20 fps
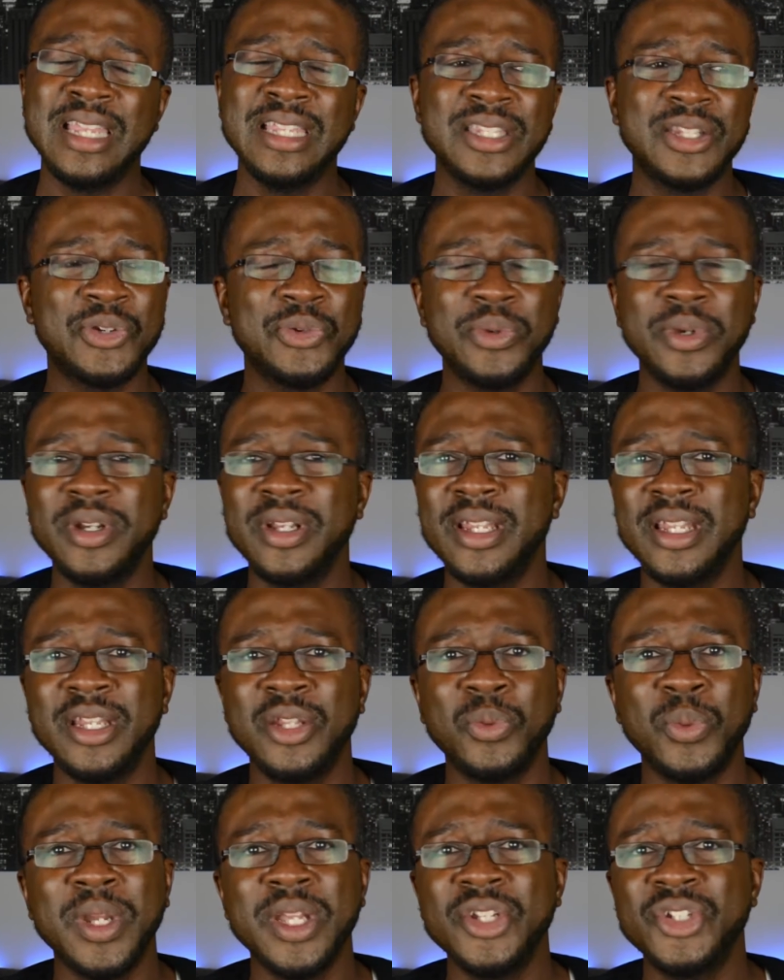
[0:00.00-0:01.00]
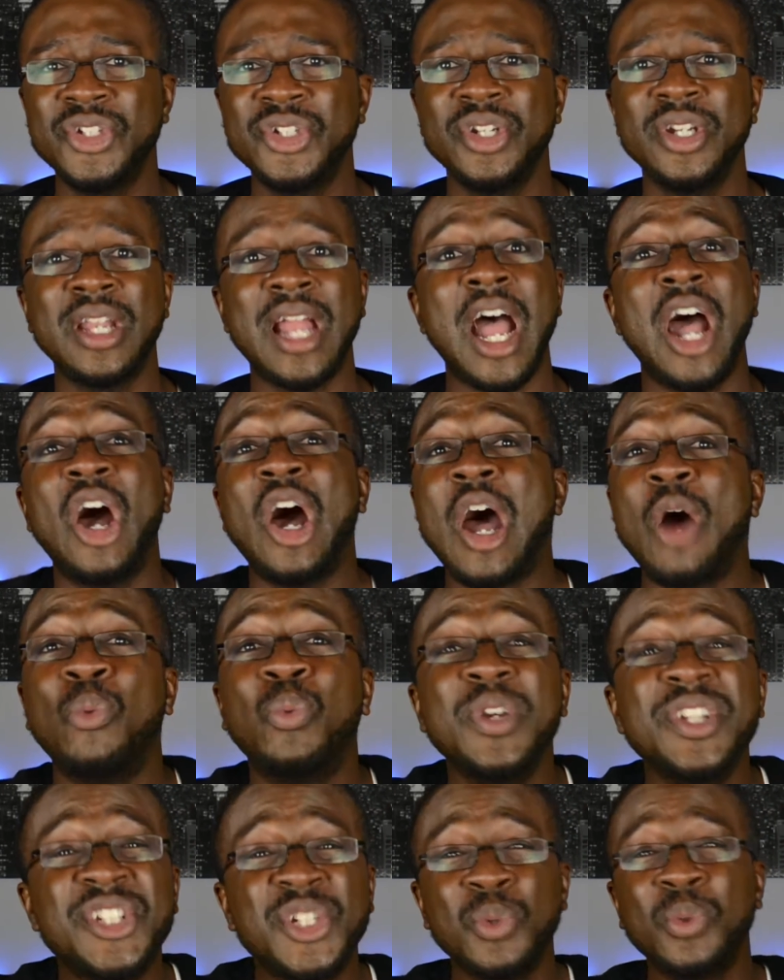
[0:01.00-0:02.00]
His career didn't the way it should. I
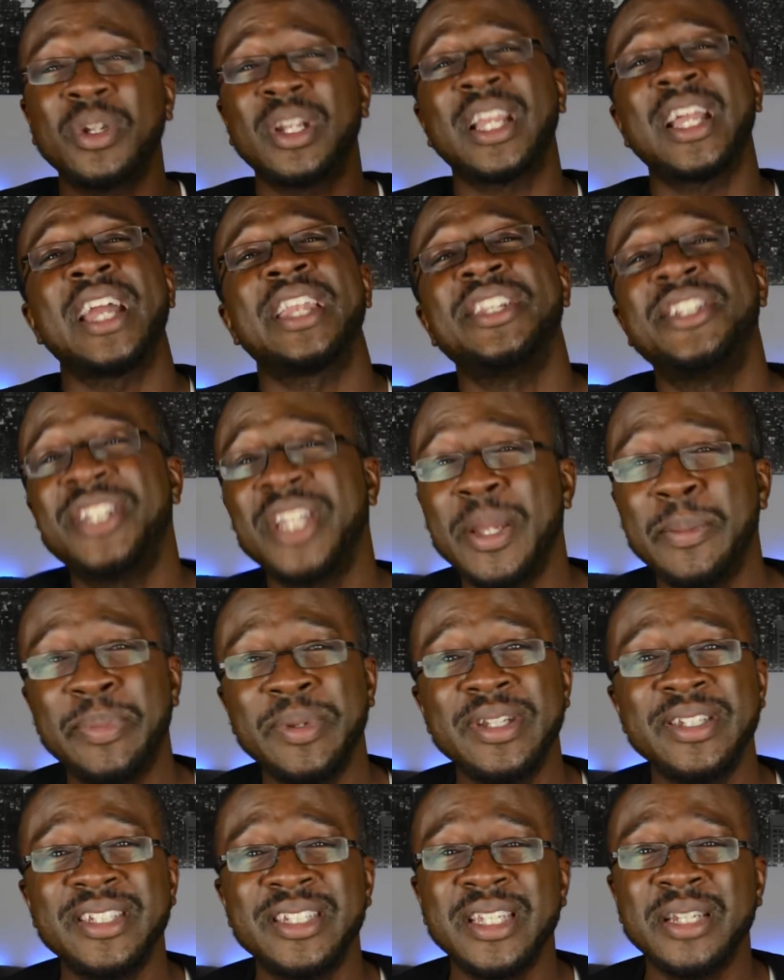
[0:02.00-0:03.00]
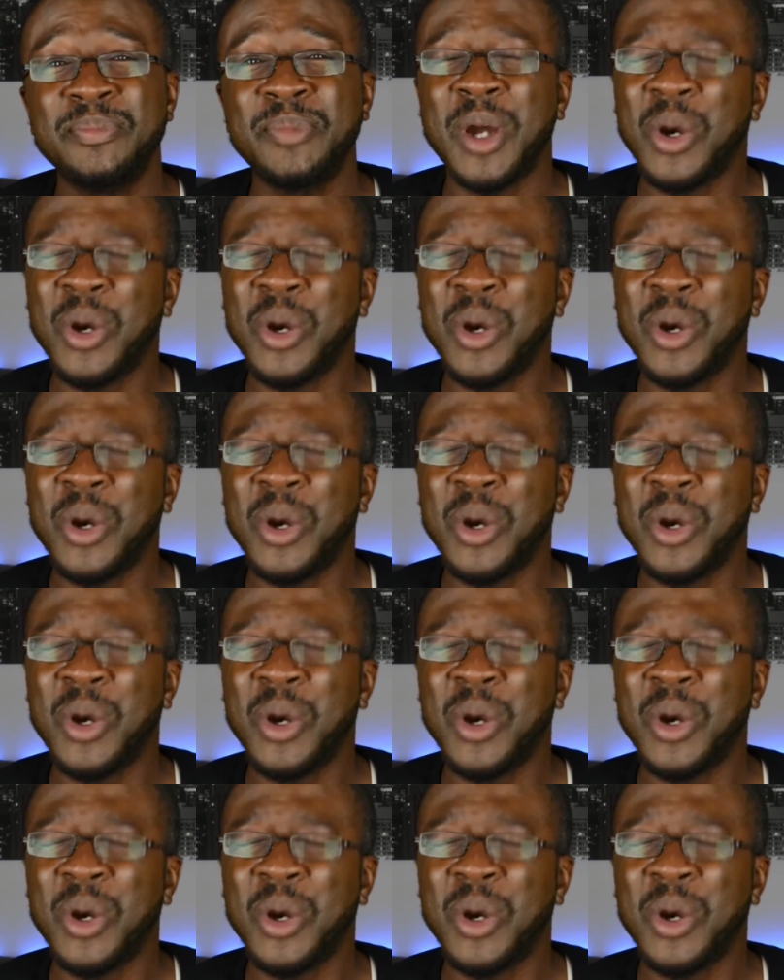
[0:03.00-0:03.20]
wish he would have got a championship.